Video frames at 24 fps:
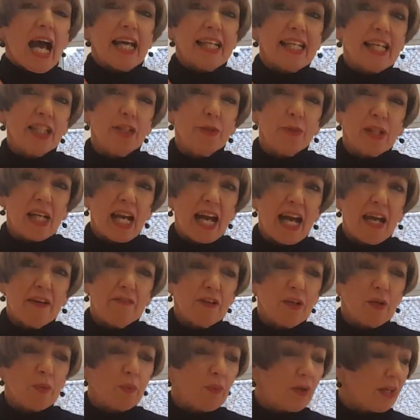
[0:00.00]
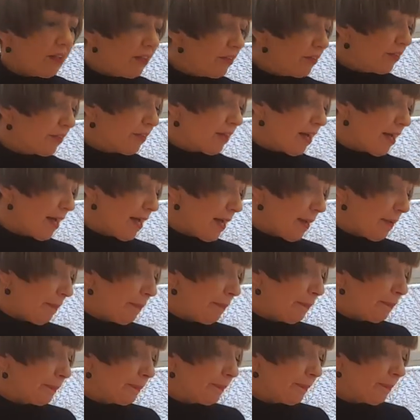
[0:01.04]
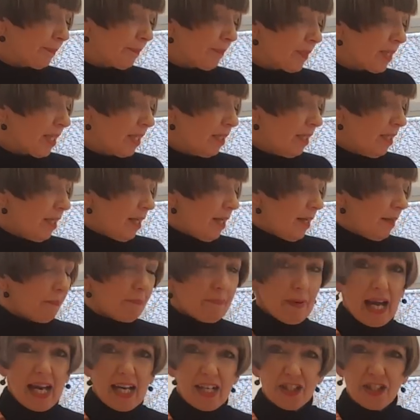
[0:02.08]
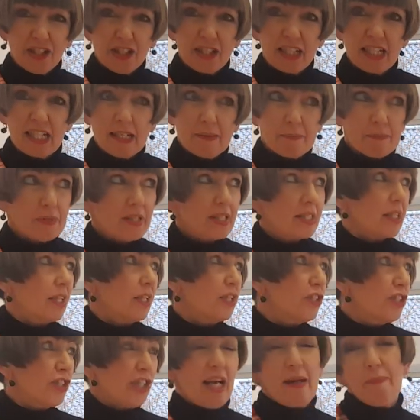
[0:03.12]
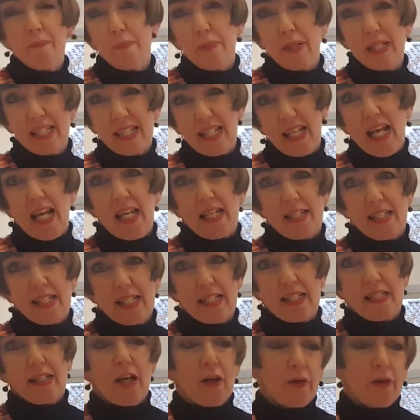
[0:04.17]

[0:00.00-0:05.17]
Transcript: And then you would have it with bashed neeps and champatatis.